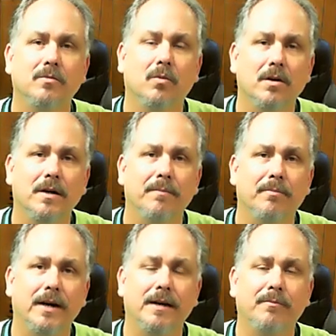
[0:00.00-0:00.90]
His Word
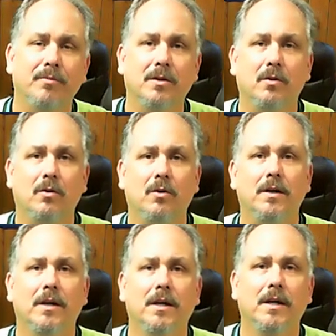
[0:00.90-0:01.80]
and prayed up with the
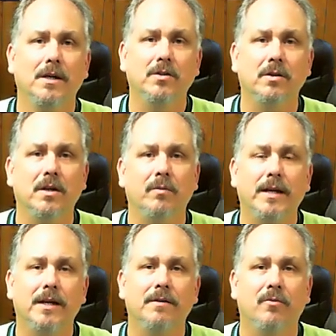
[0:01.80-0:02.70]
Lord so that
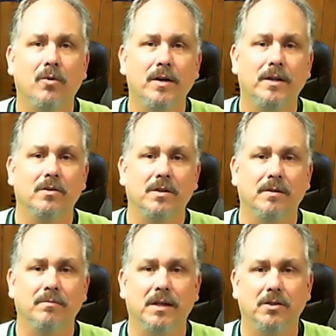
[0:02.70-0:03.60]
we can avoid this
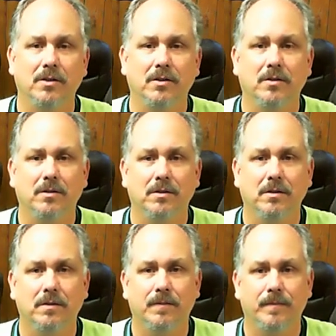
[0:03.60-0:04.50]
temptation.
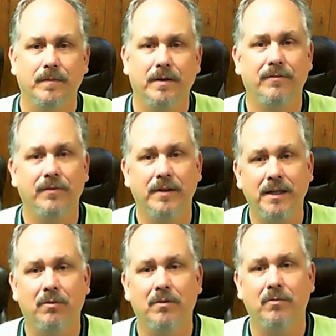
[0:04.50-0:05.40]
We
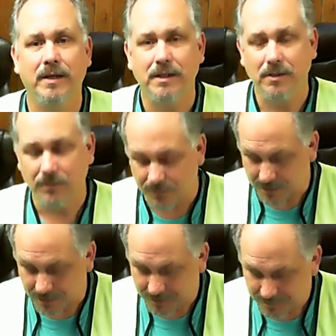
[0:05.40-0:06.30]
flee when we need to
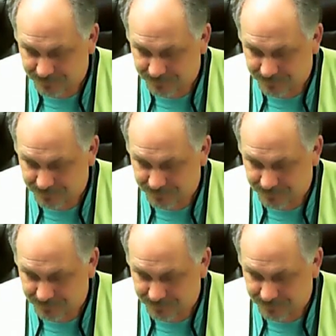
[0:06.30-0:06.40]
flee.